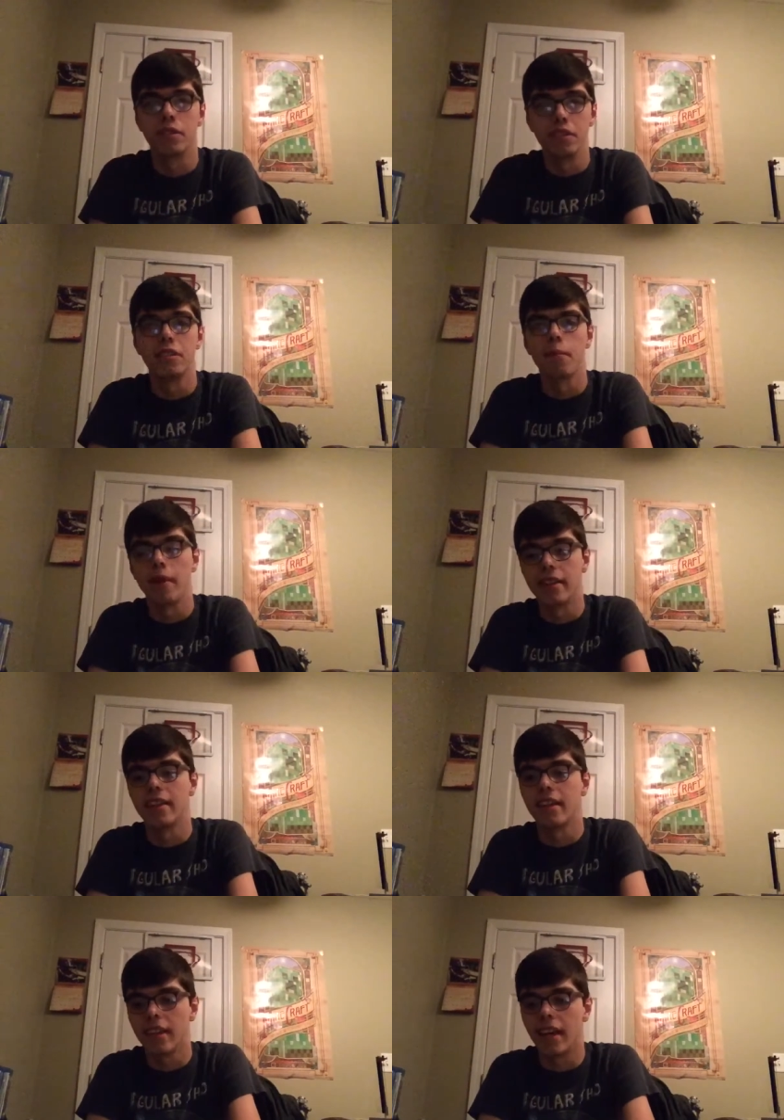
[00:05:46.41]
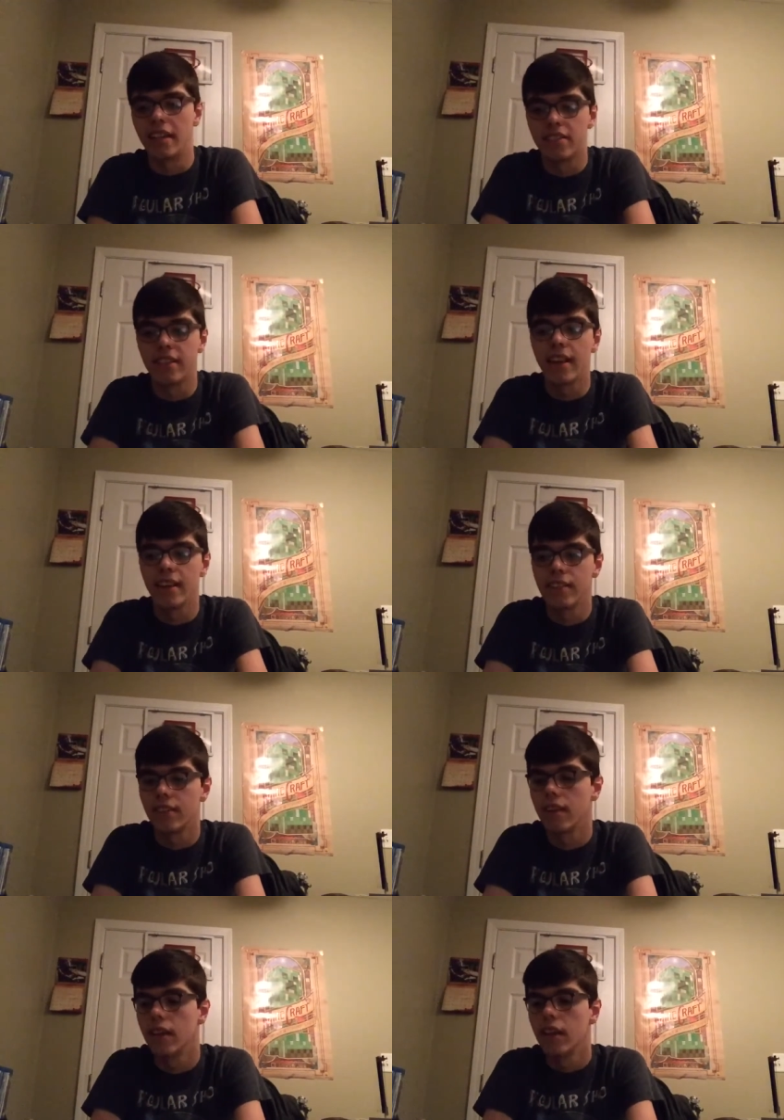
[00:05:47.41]
which is the main thing that he says
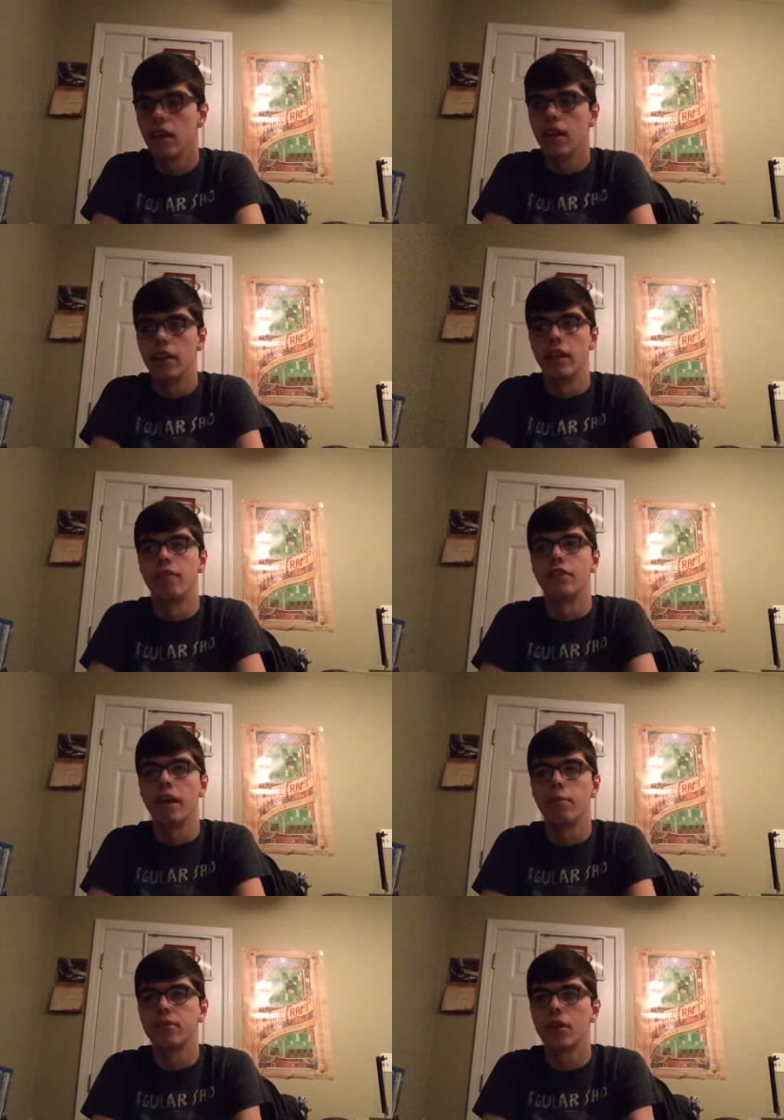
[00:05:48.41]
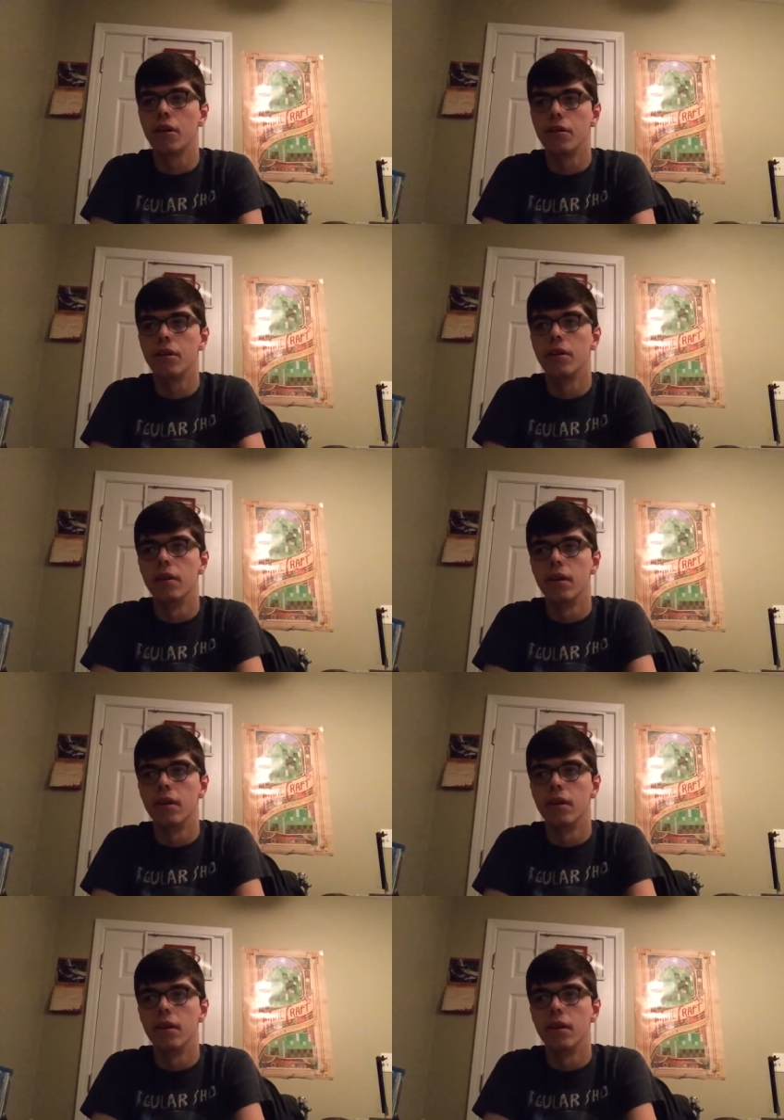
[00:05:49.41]
in every episode.